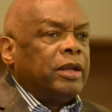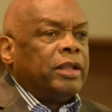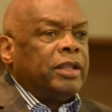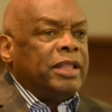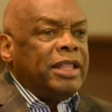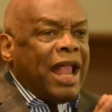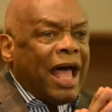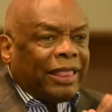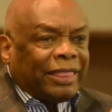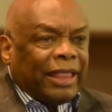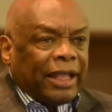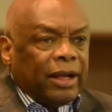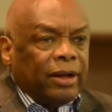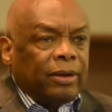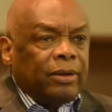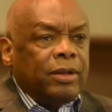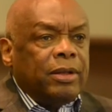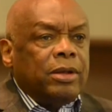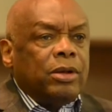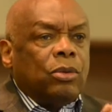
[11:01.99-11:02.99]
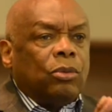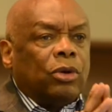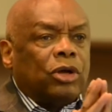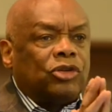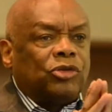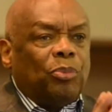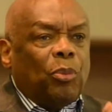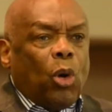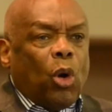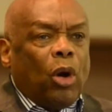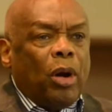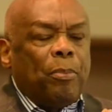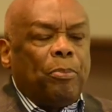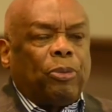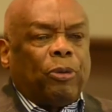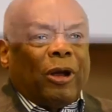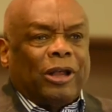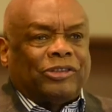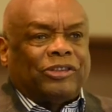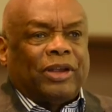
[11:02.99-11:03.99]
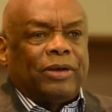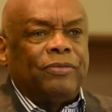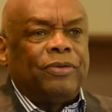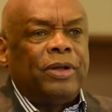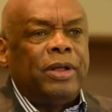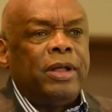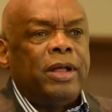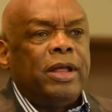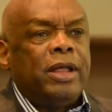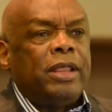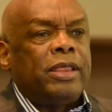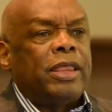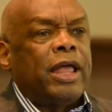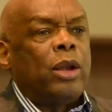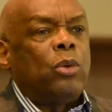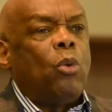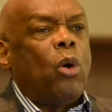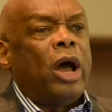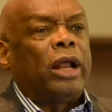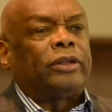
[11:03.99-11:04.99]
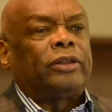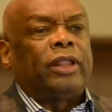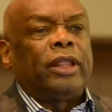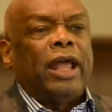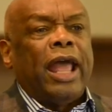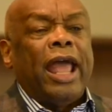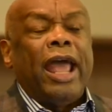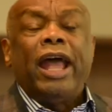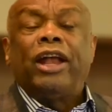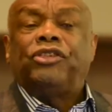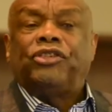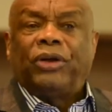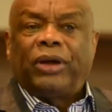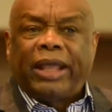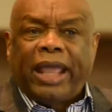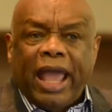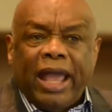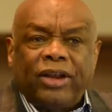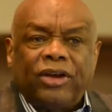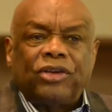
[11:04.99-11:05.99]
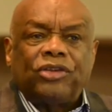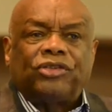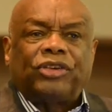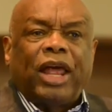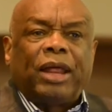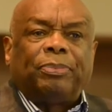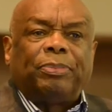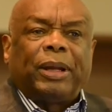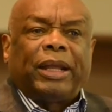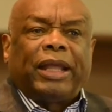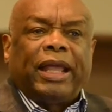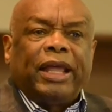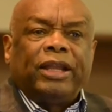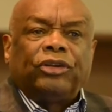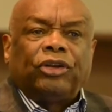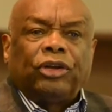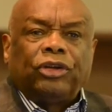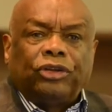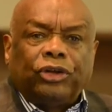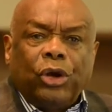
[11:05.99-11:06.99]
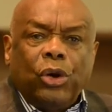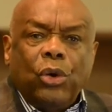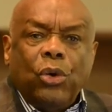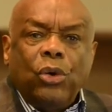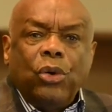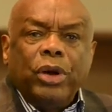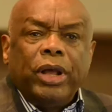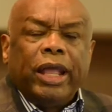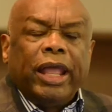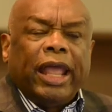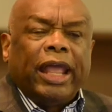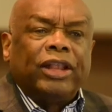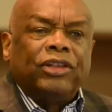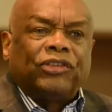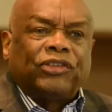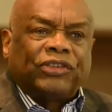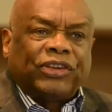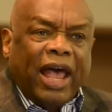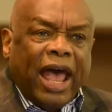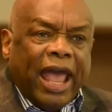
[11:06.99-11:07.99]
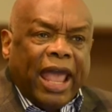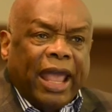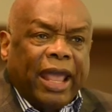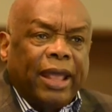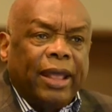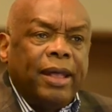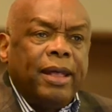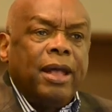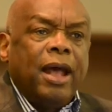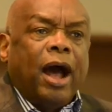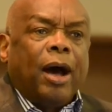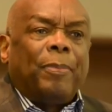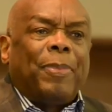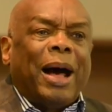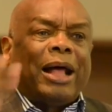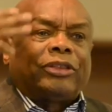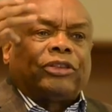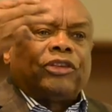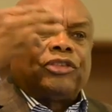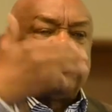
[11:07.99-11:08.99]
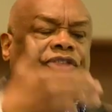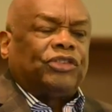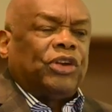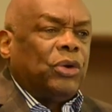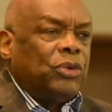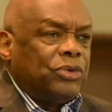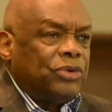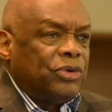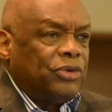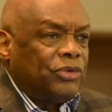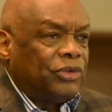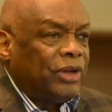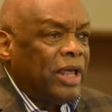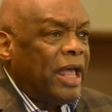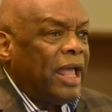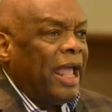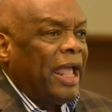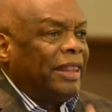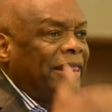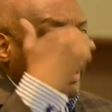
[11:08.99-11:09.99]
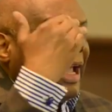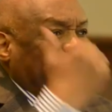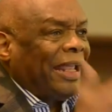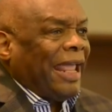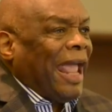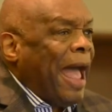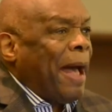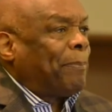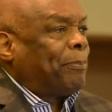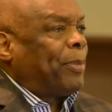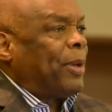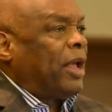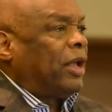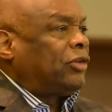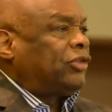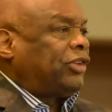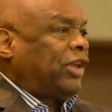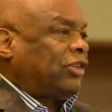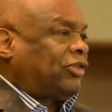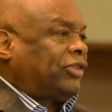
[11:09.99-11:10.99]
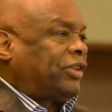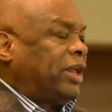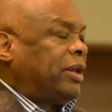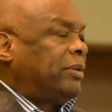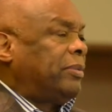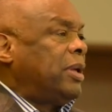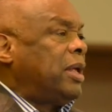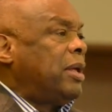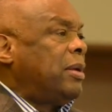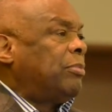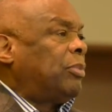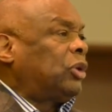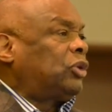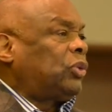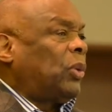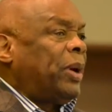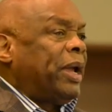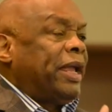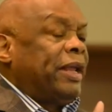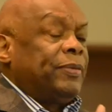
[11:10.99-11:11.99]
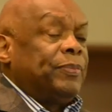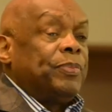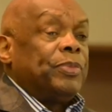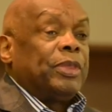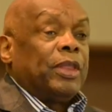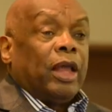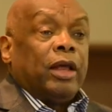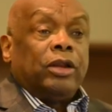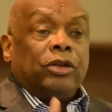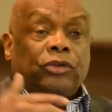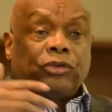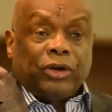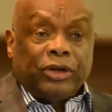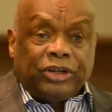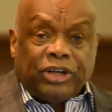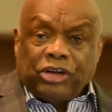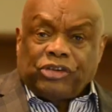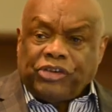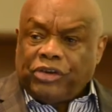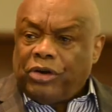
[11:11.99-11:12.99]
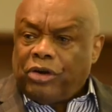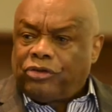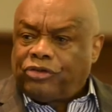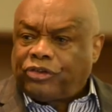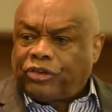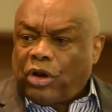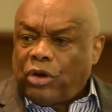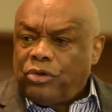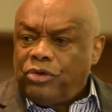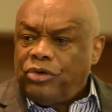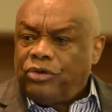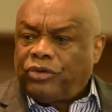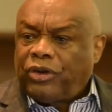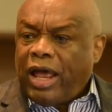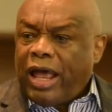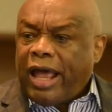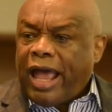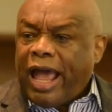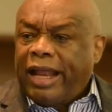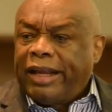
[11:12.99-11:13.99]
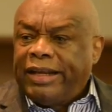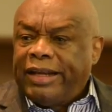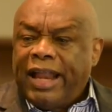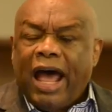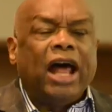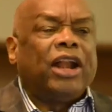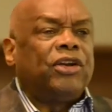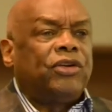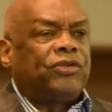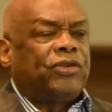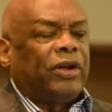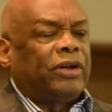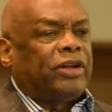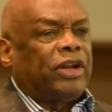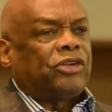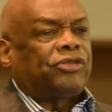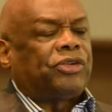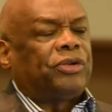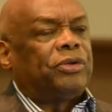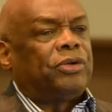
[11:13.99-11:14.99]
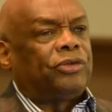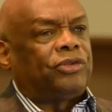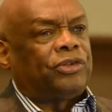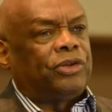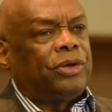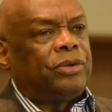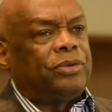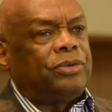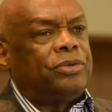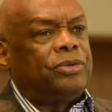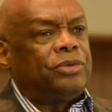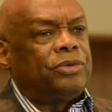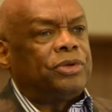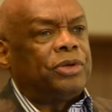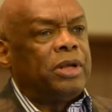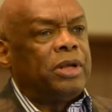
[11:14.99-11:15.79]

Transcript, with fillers: nothing was more impressive than what educators had begun to do and say about the students and the gap existing between traditional students and non-traditional students.